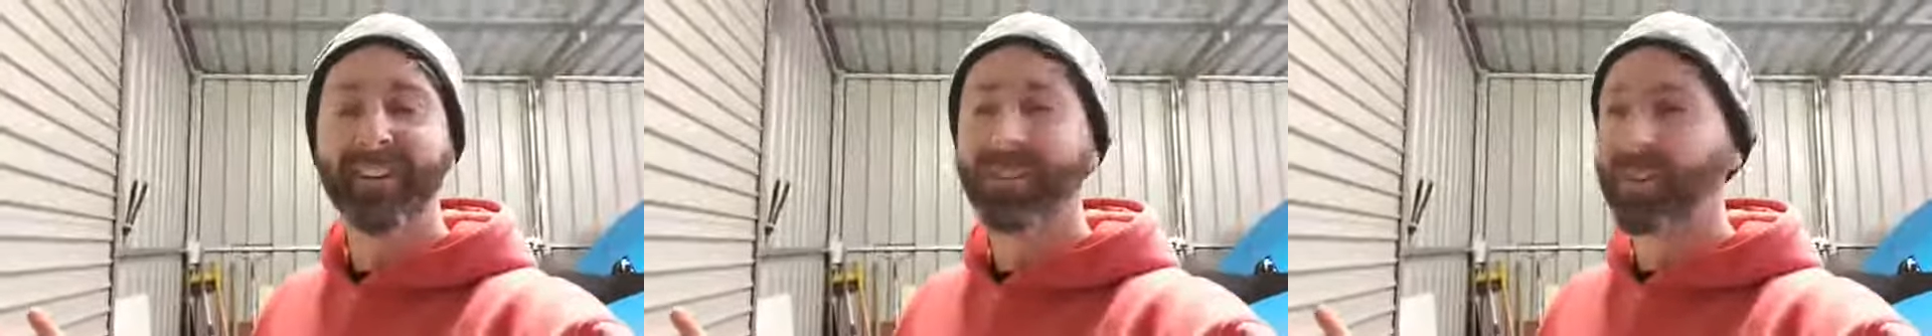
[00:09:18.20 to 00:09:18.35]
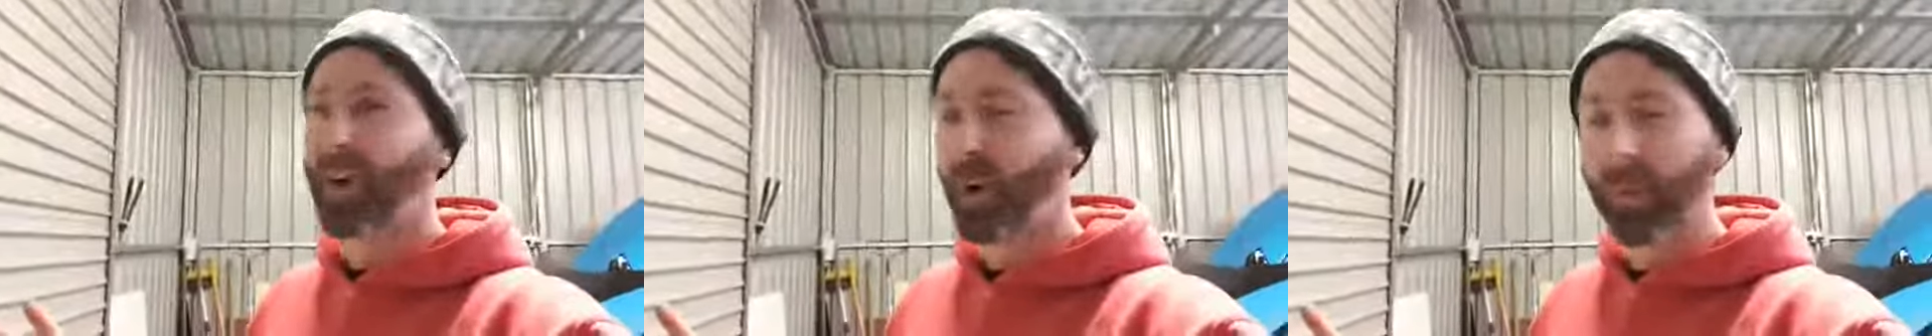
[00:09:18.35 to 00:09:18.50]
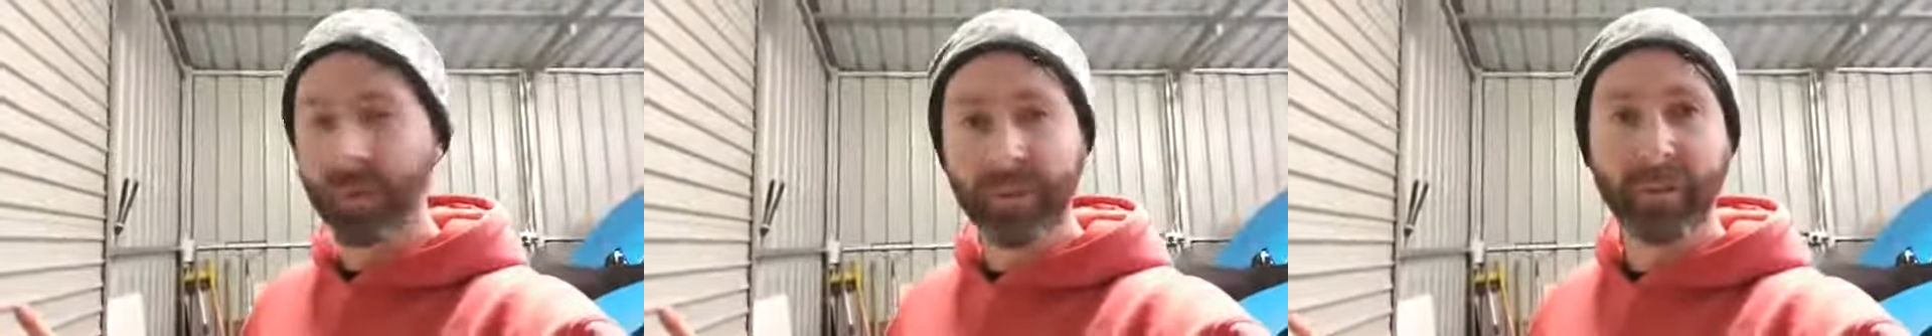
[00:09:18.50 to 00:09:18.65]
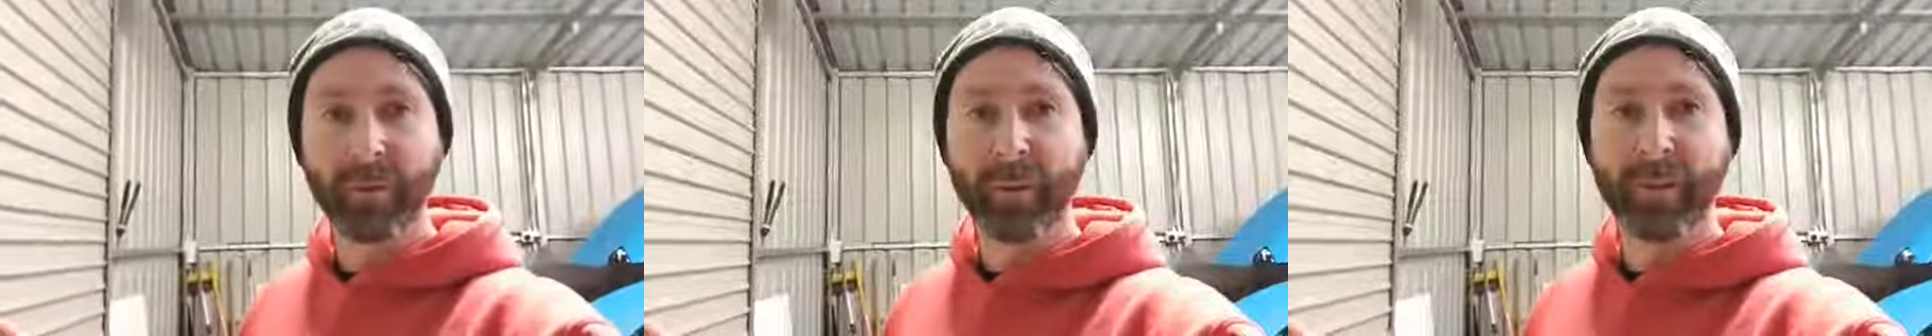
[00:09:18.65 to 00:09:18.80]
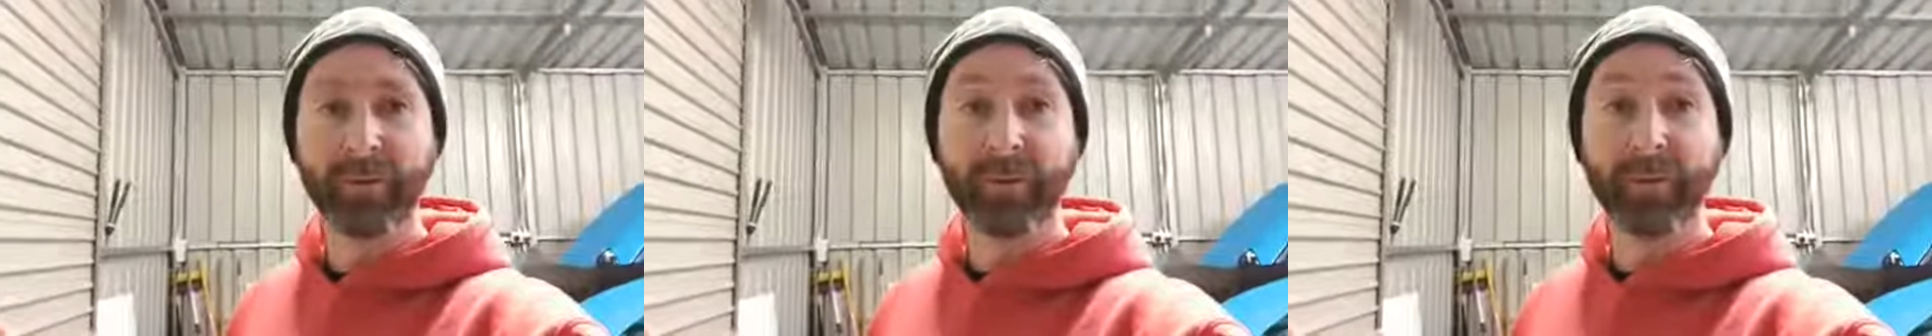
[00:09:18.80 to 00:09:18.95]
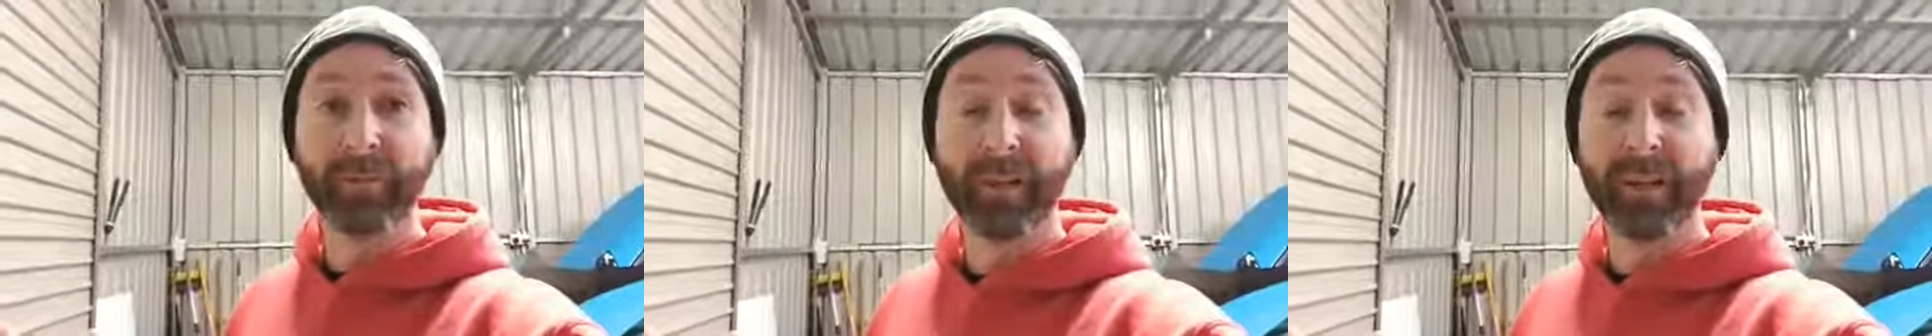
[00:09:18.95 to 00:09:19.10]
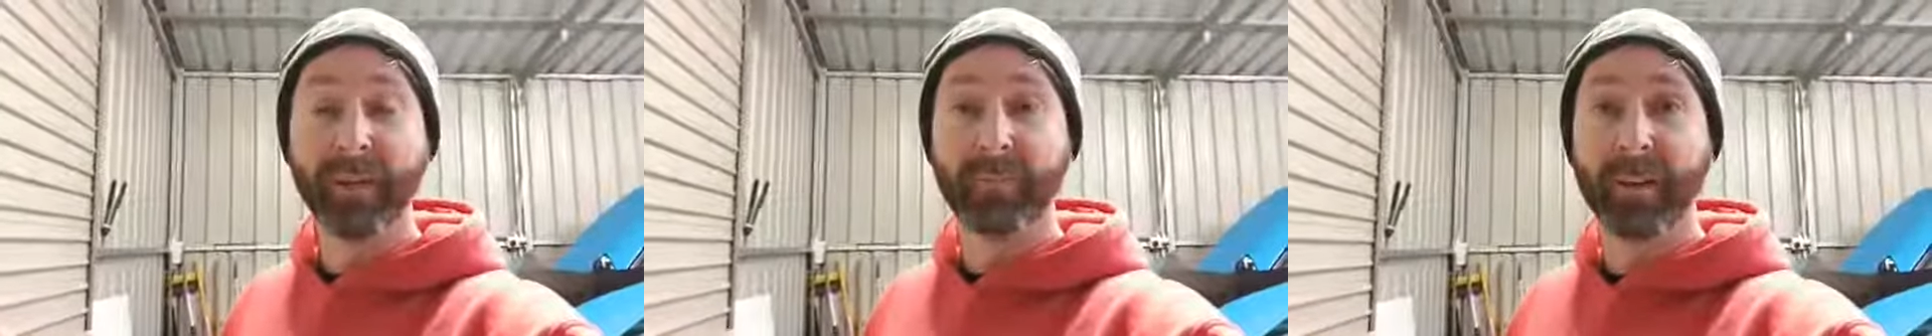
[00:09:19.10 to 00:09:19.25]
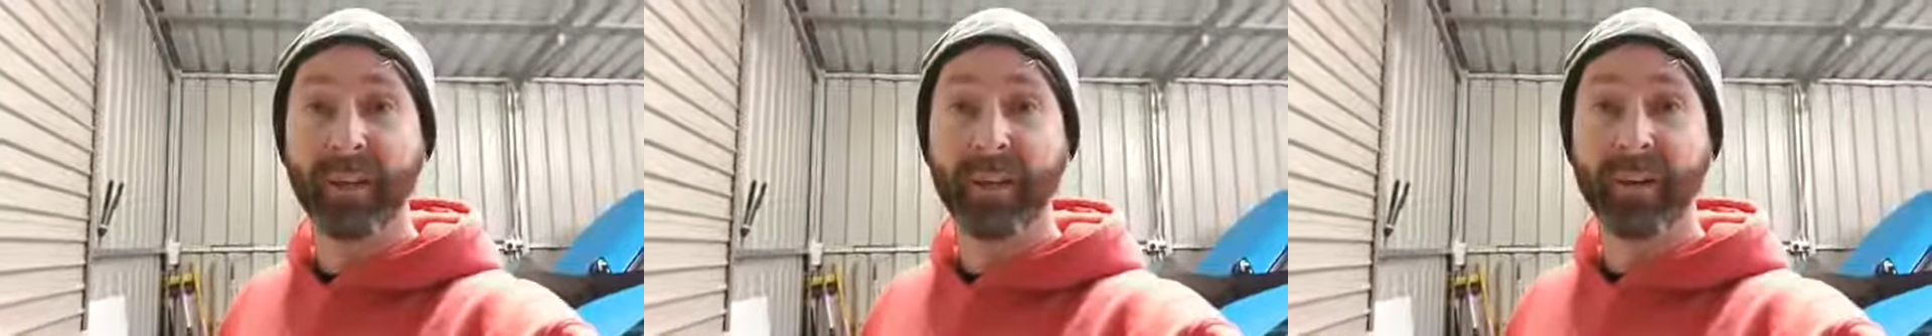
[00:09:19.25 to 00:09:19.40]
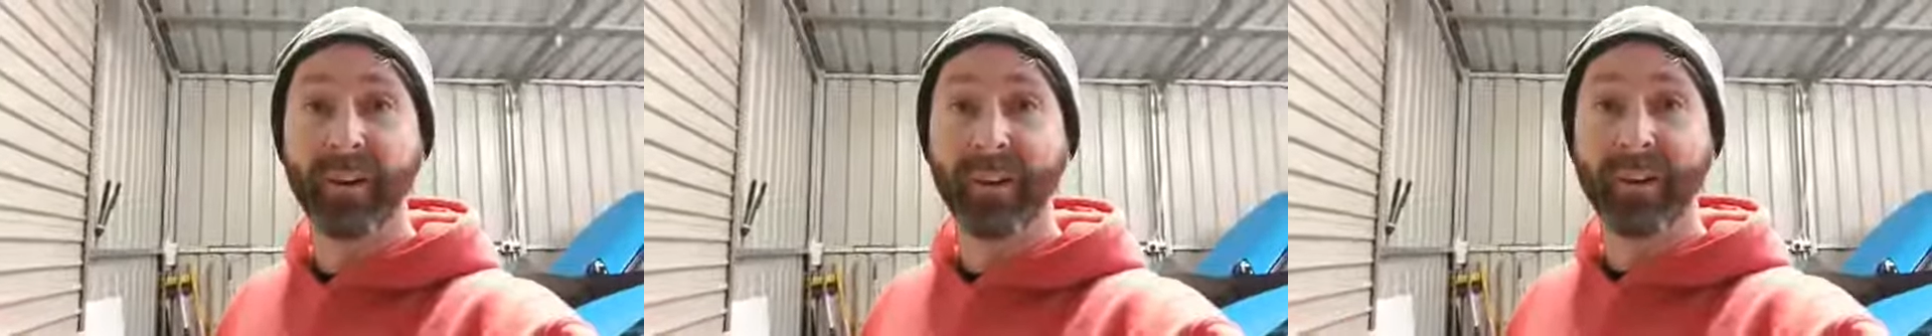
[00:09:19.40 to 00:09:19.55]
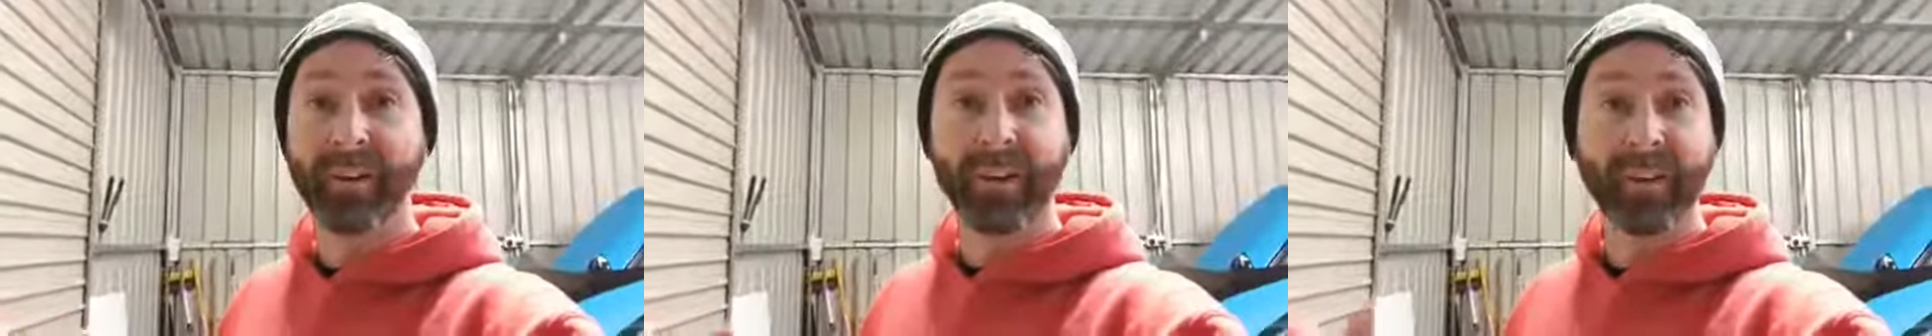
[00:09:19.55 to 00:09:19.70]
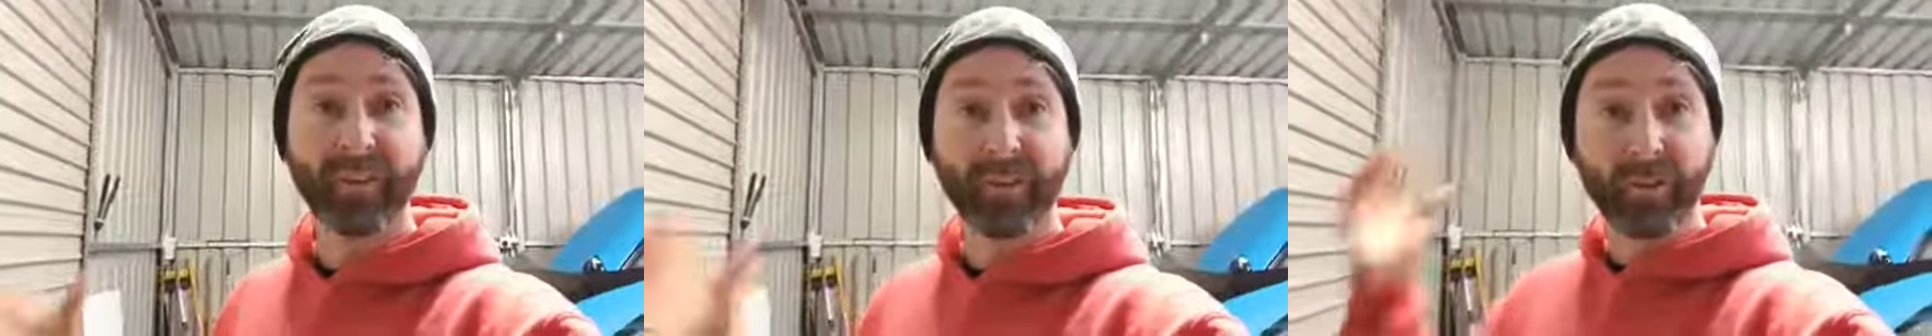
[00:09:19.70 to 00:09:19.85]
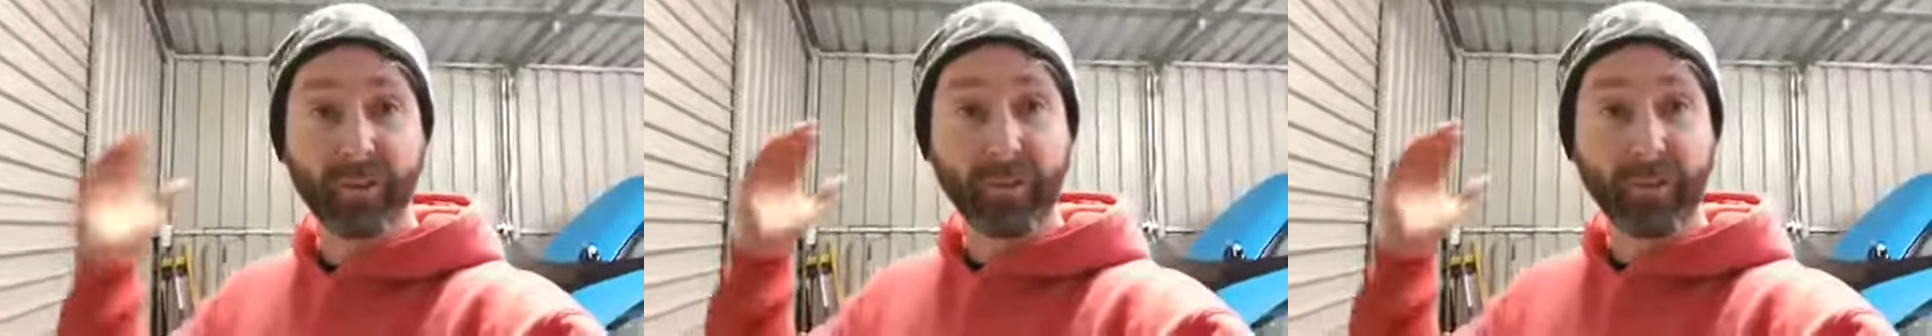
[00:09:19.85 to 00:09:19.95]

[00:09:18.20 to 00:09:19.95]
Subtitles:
It's only 21 million Bitcoin.